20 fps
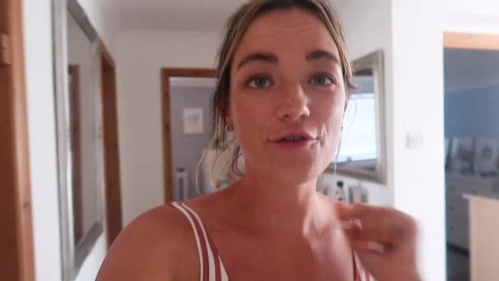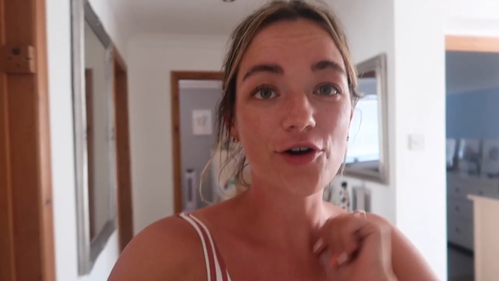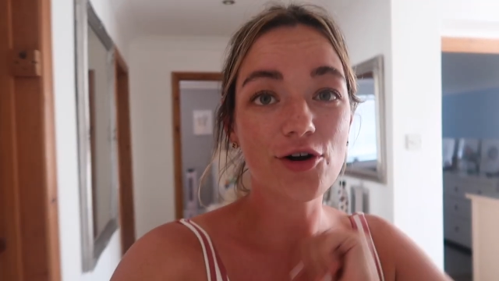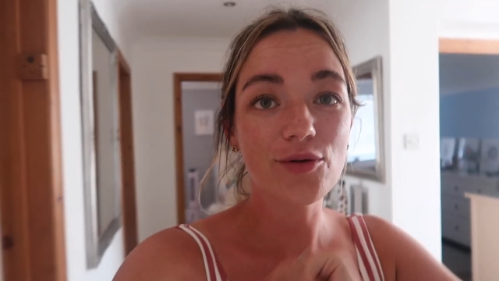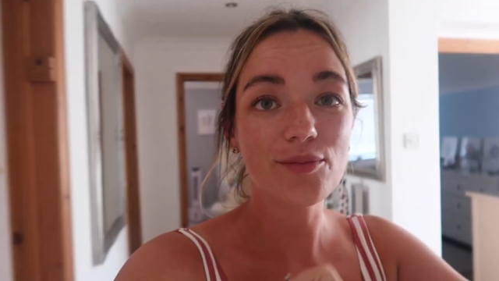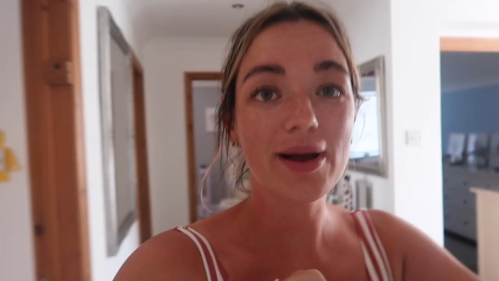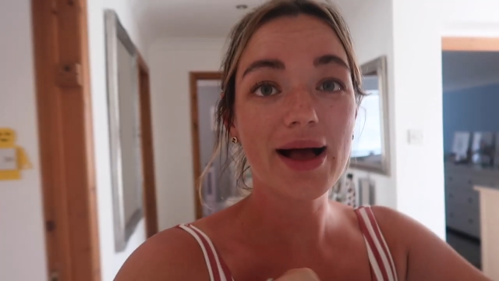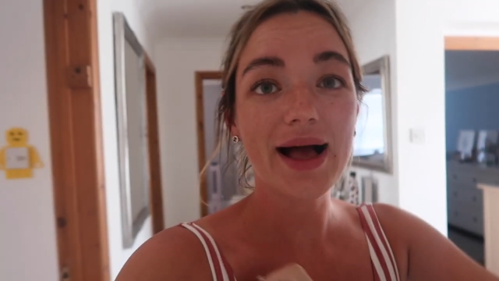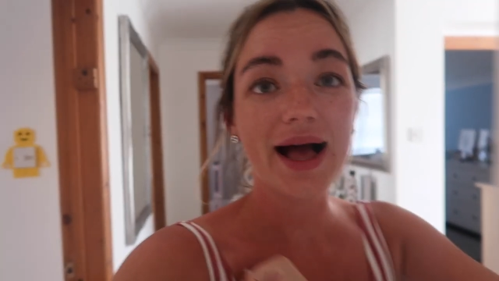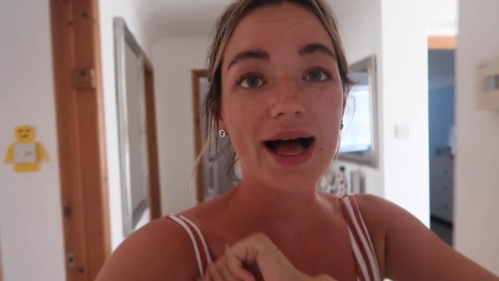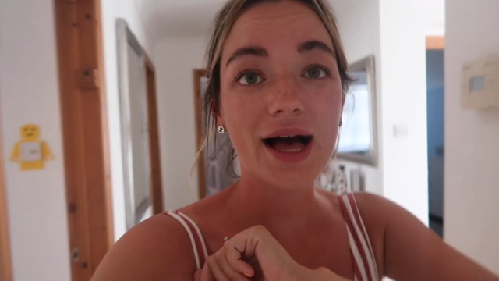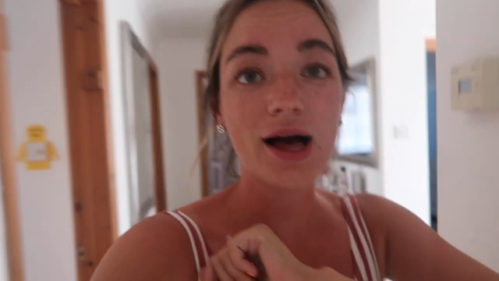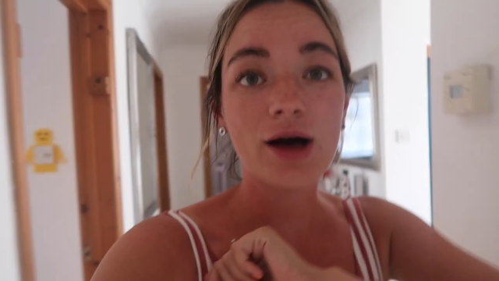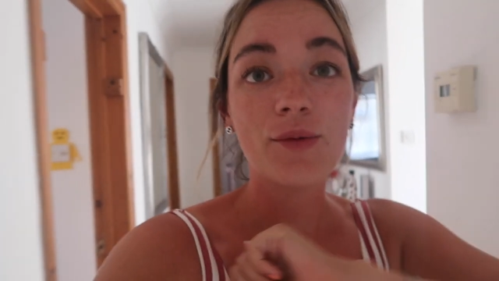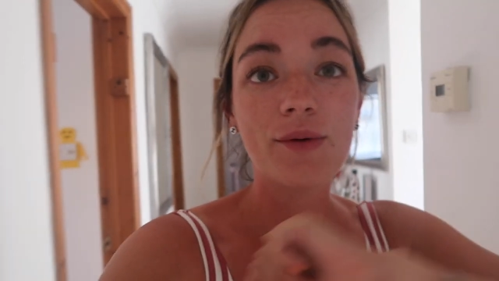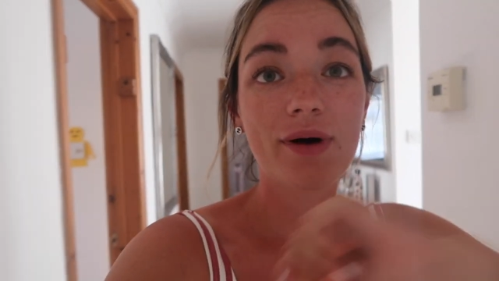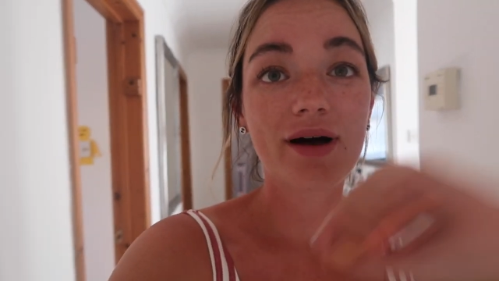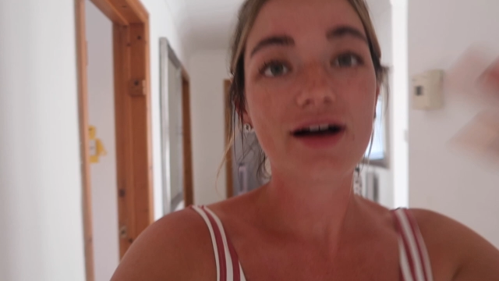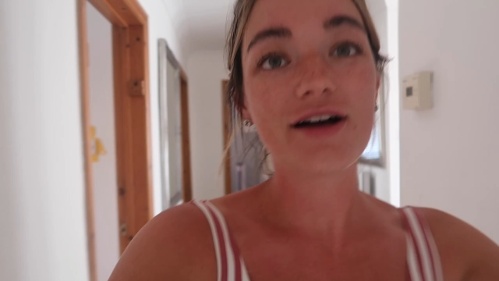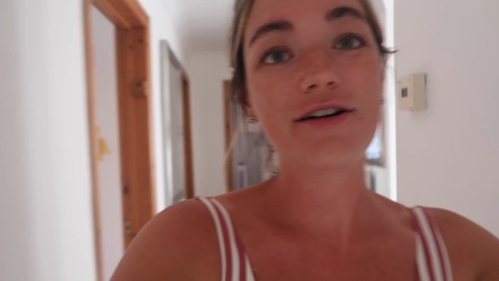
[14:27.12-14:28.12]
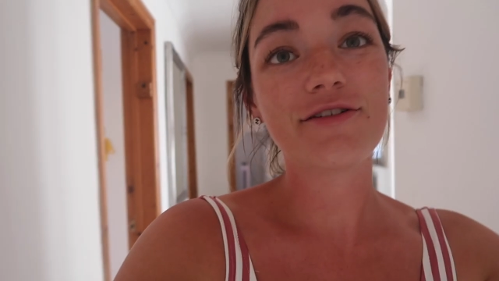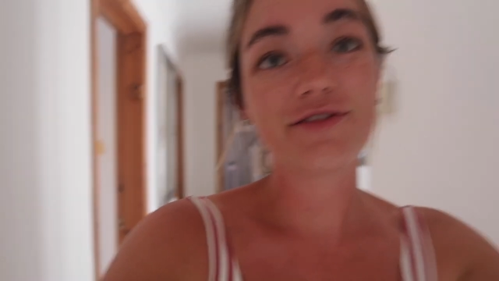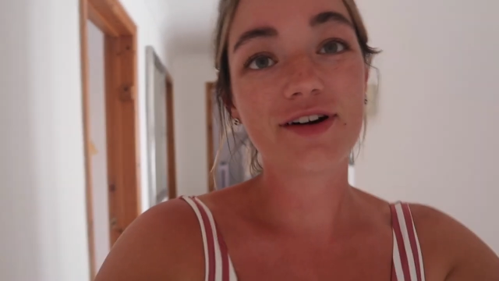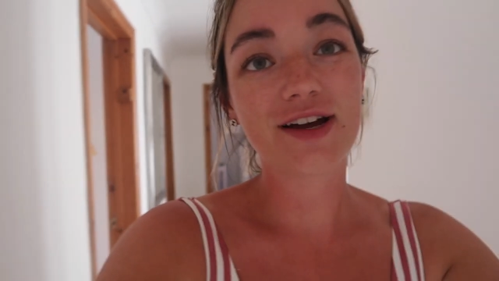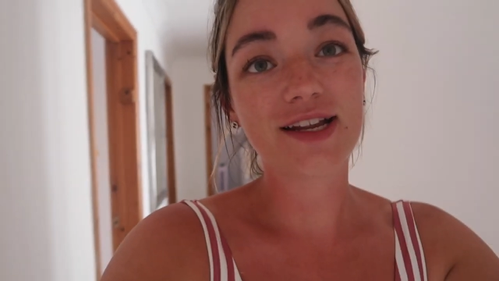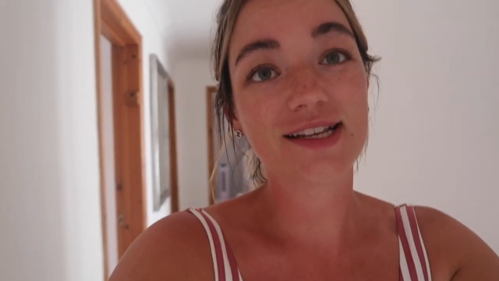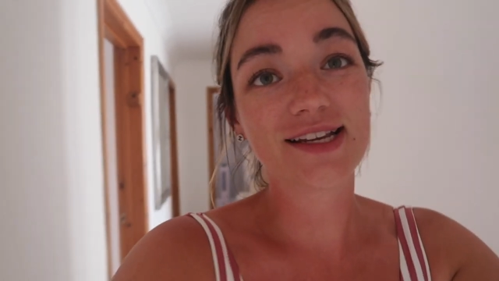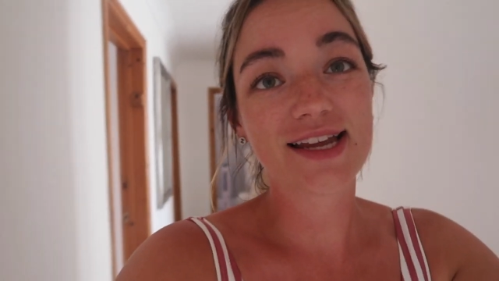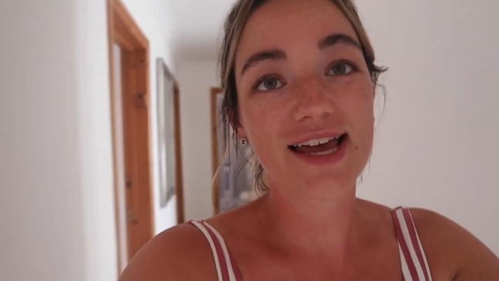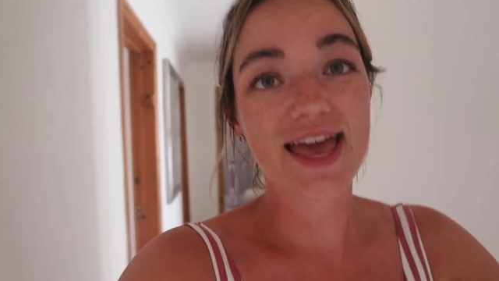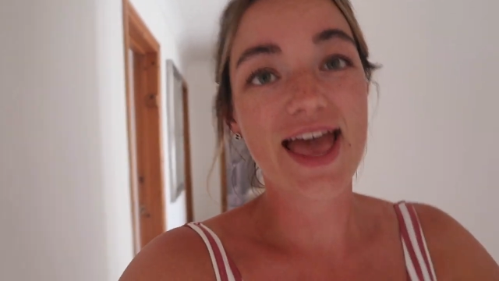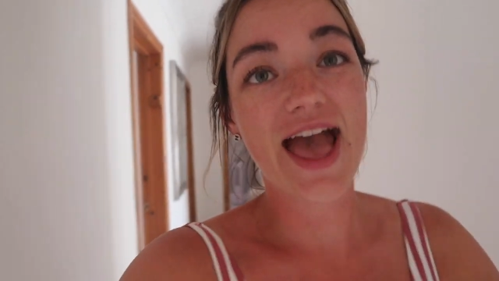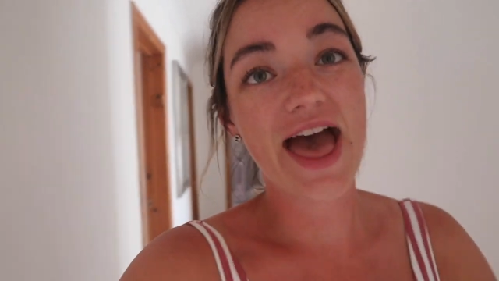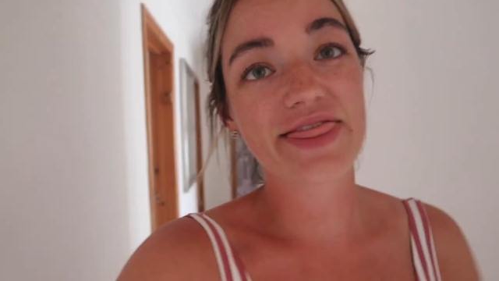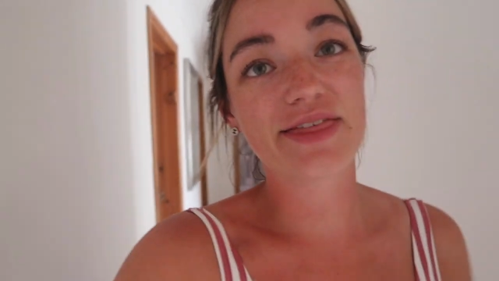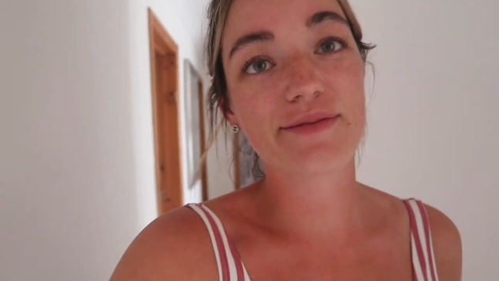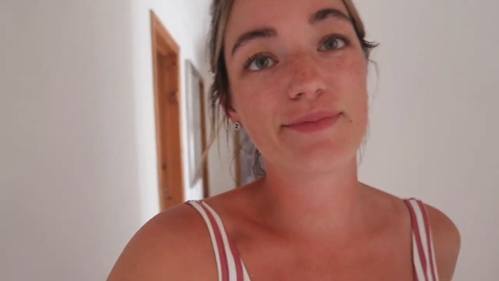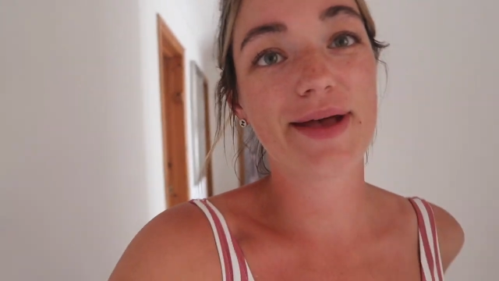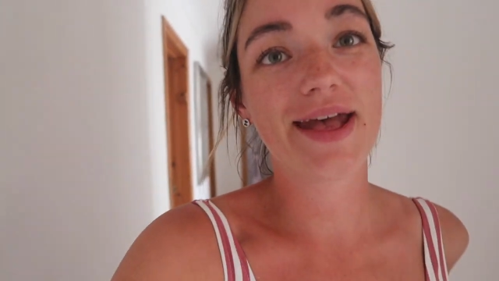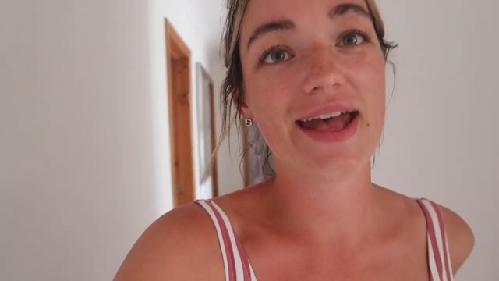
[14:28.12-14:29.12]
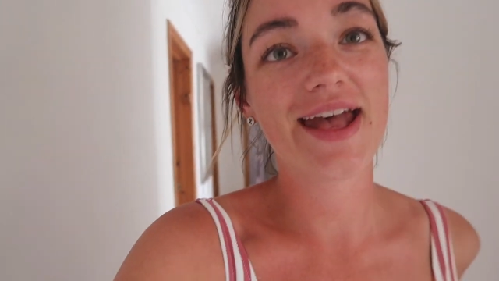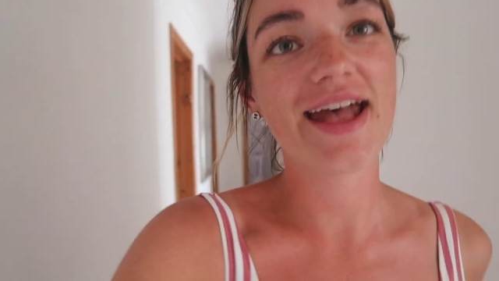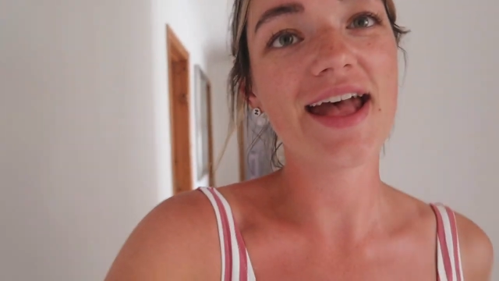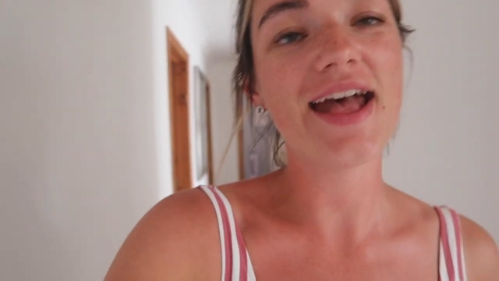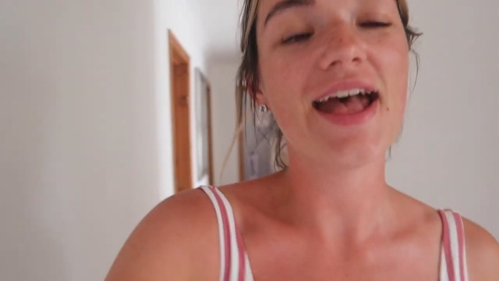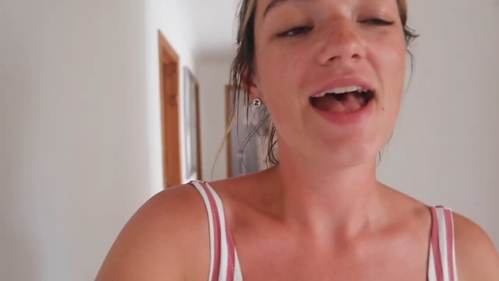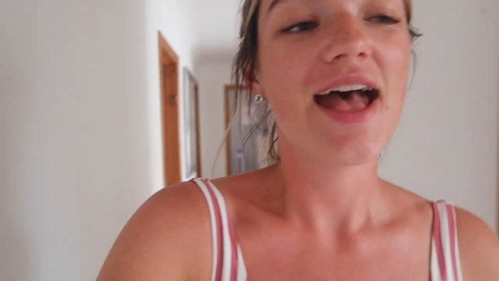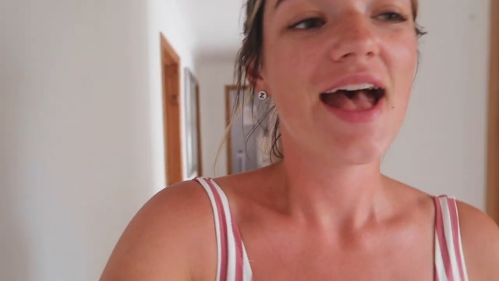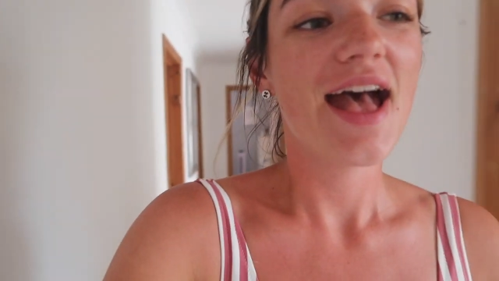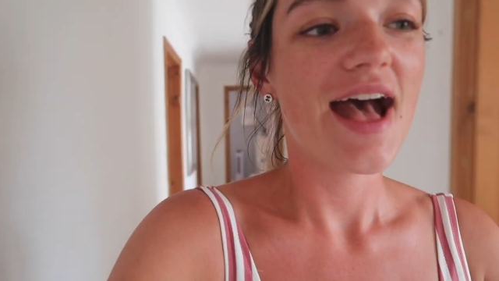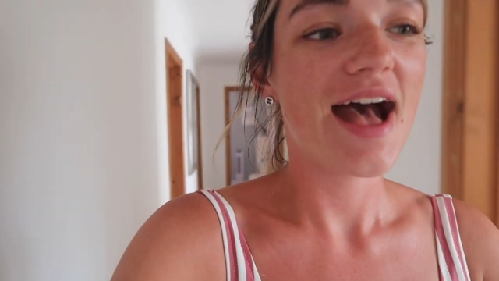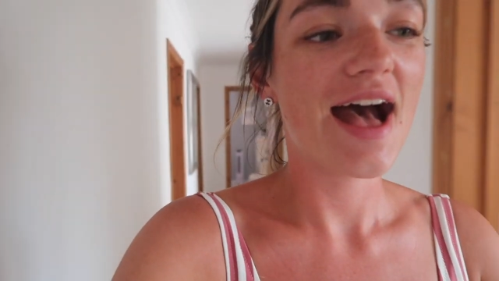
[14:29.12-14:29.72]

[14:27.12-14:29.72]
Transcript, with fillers: from our fun day at the pier,